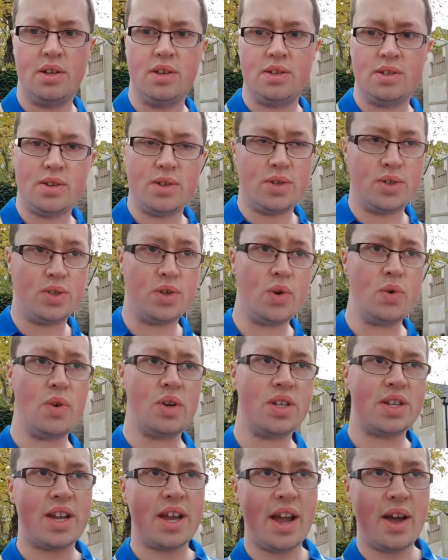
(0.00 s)
So as
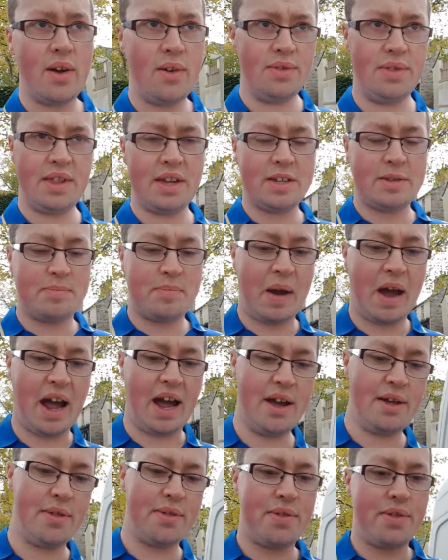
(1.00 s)
soon as I get on this
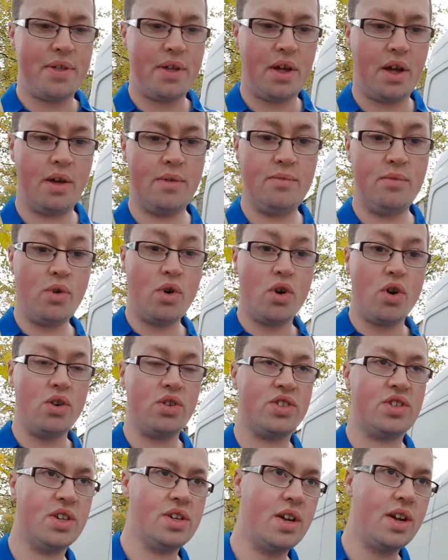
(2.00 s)
path and
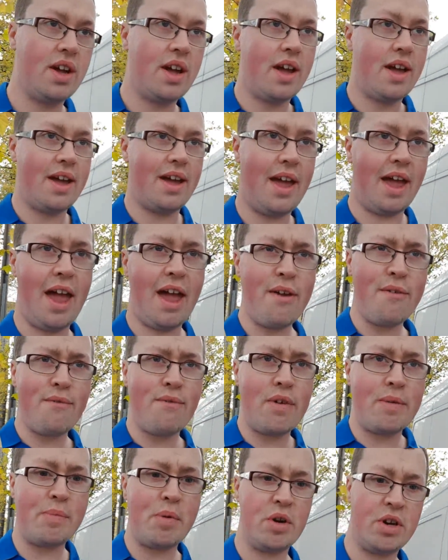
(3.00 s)
road,
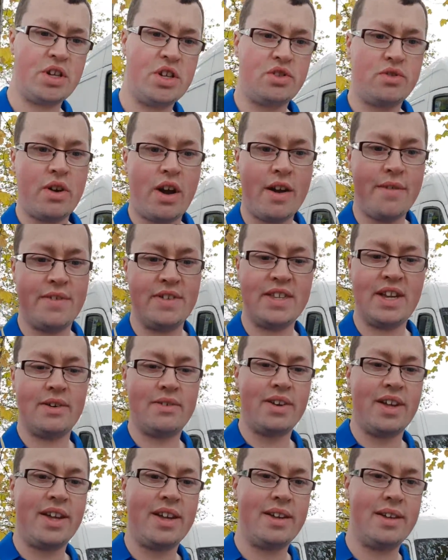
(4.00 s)
everybody's driving
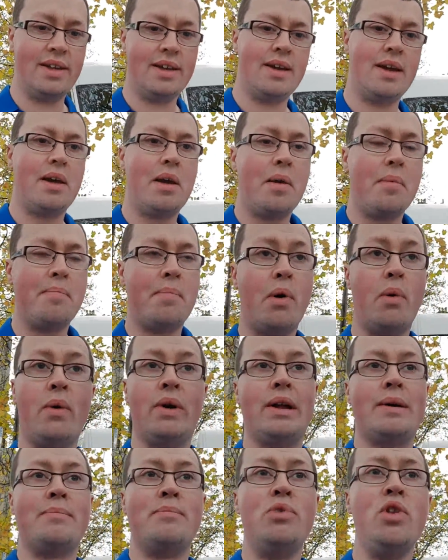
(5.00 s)
down it. But
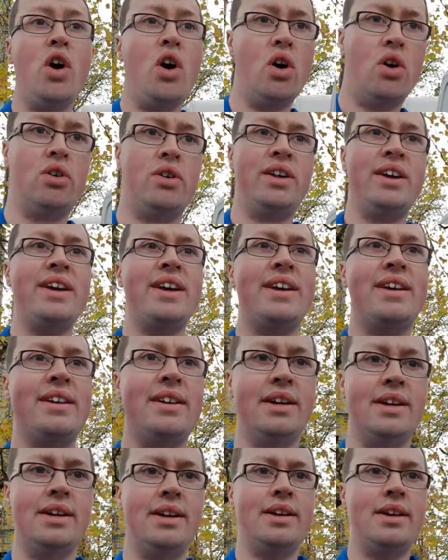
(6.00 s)
when I'm not on it,
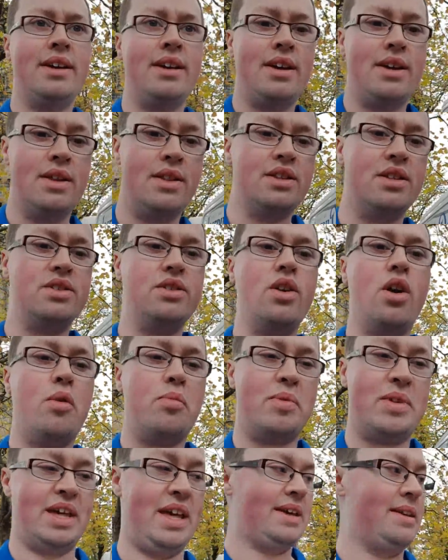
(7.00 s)
there's
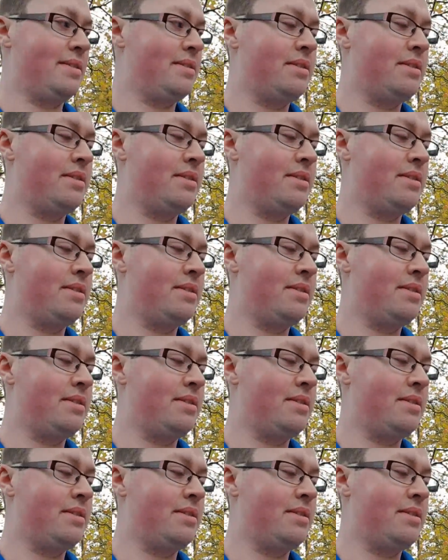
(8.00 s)
nobody.